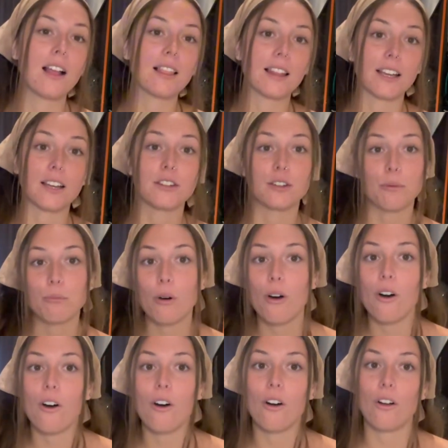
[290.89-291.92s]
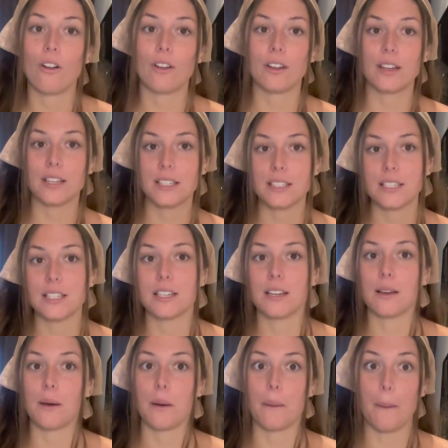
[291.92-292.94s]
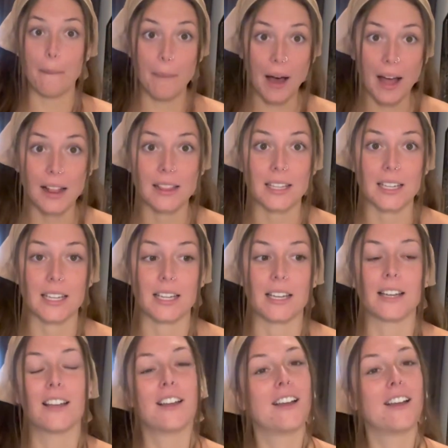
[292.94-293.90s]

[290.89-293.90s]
like Nepal, India, Bali.